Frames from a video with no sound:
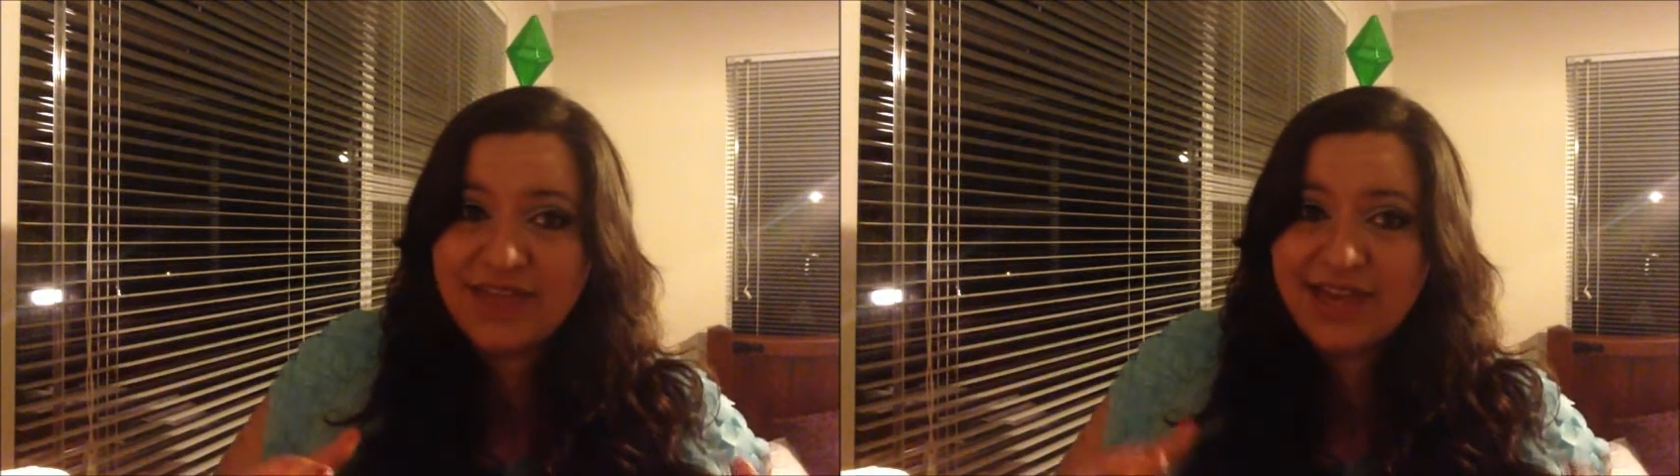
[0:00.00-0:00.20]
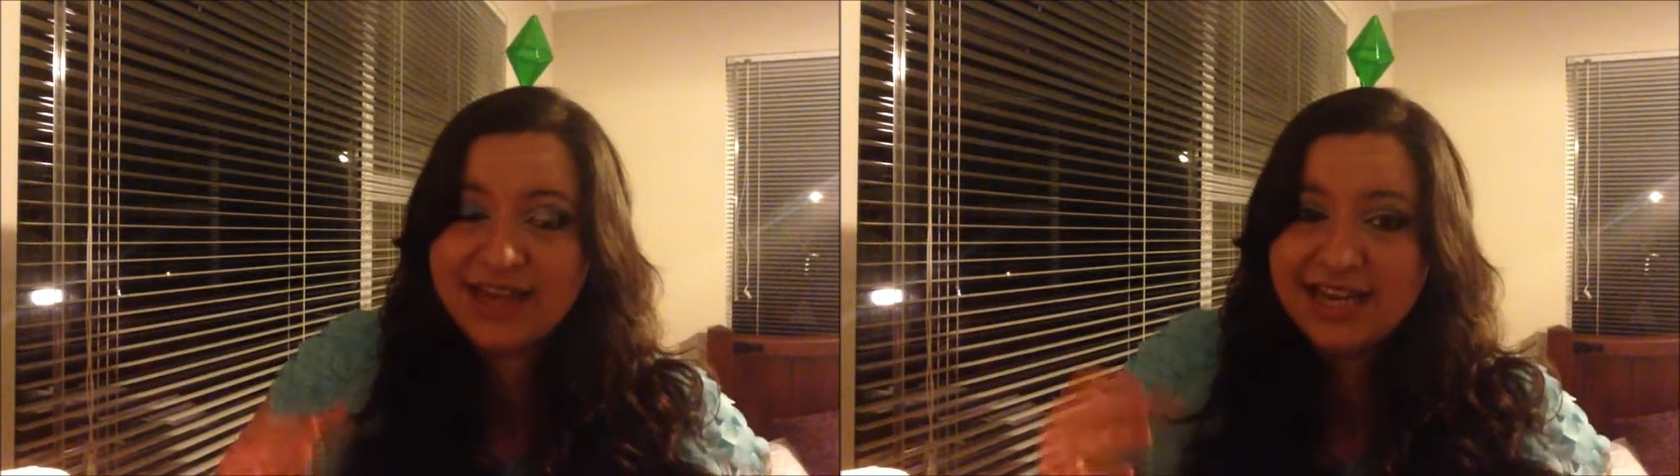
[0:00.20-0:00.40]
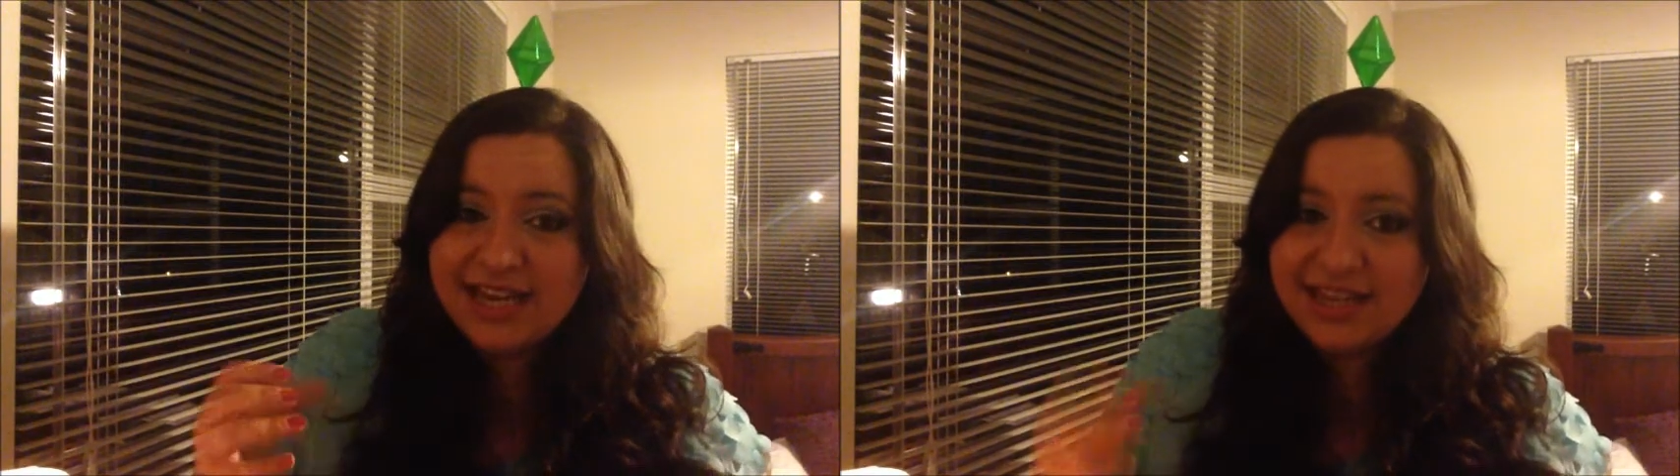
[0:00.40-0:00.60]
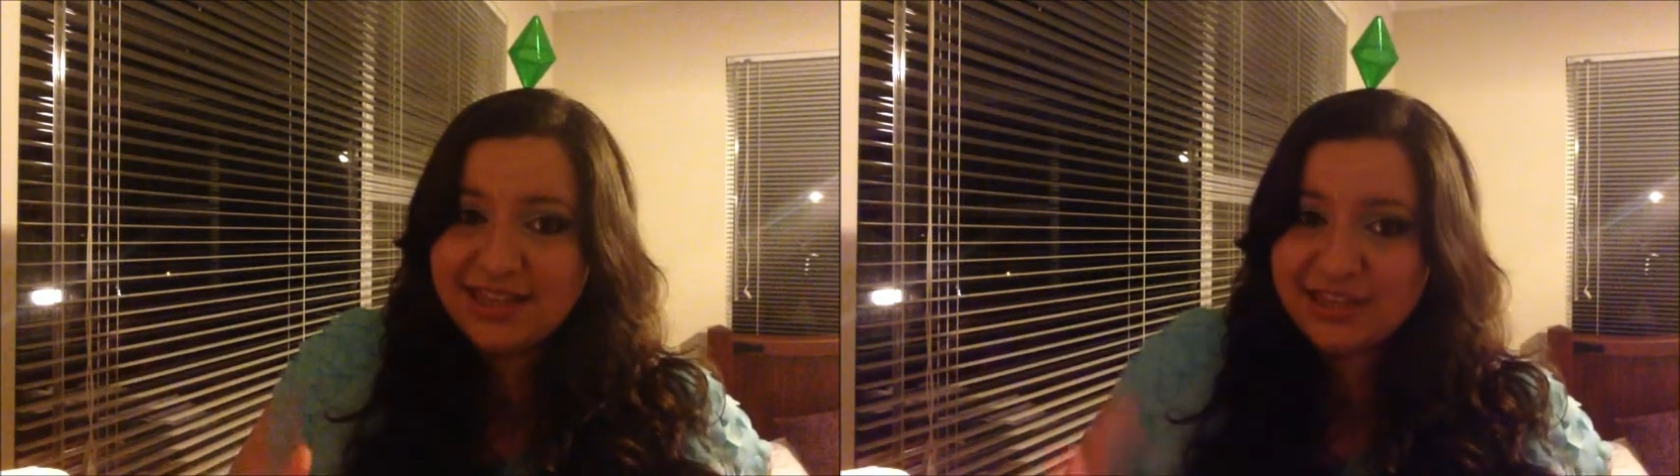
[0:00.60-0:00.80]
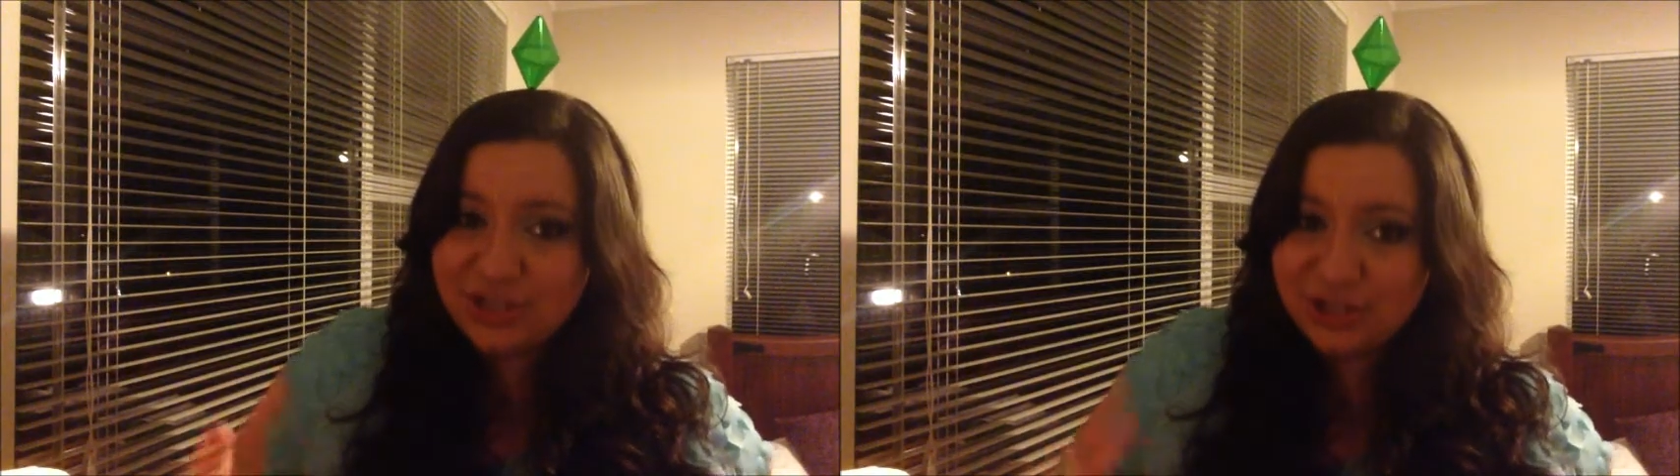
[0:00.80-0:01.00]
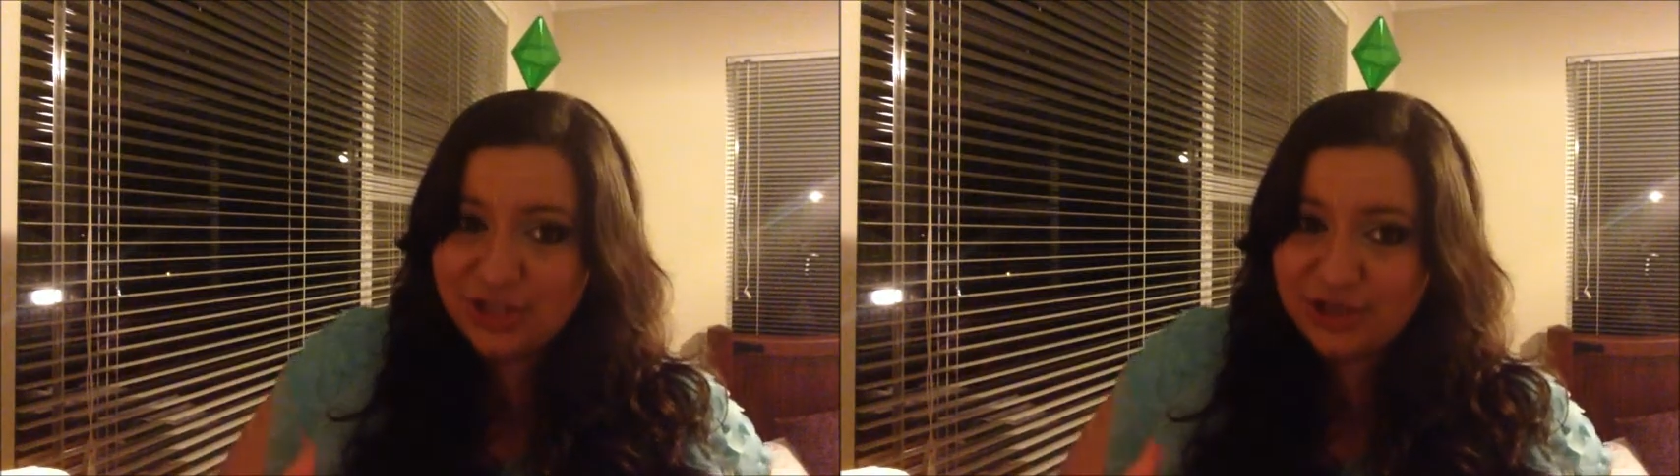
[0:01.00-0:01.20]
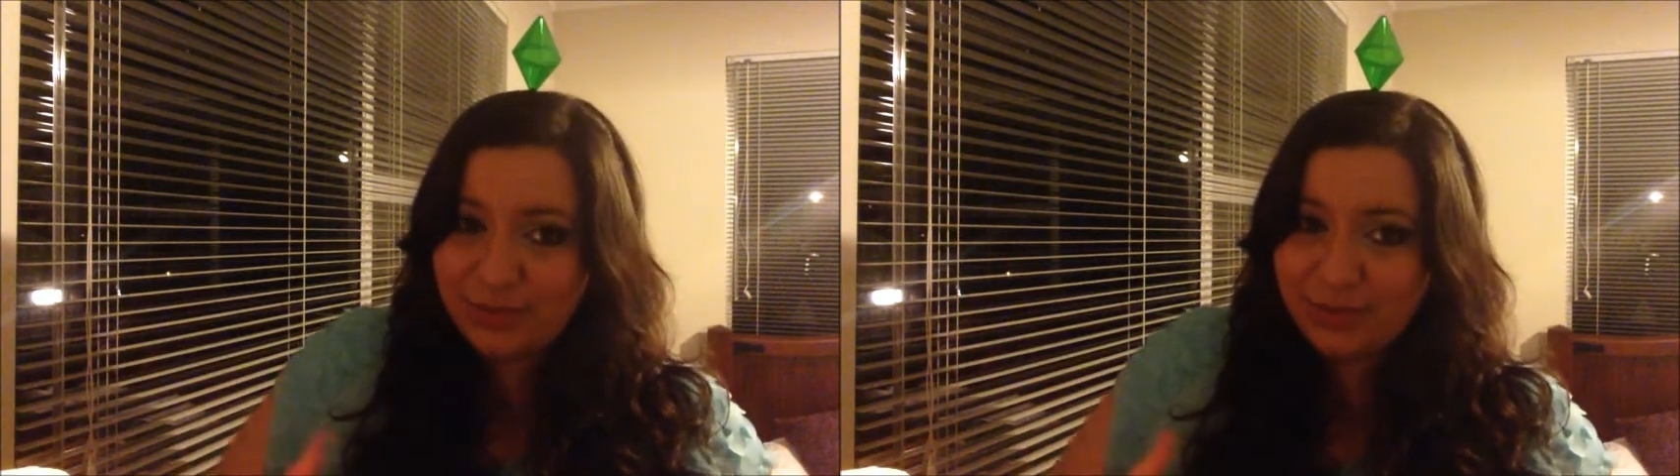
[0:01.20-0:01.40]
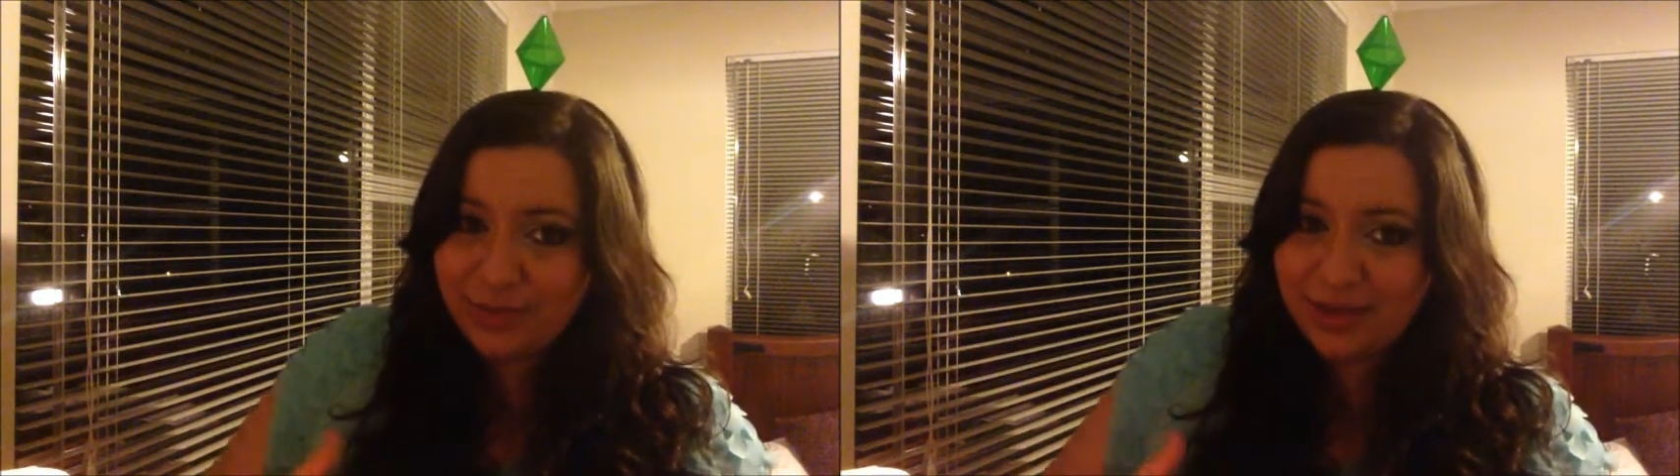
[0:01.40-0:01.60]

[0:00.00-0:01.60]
that this ship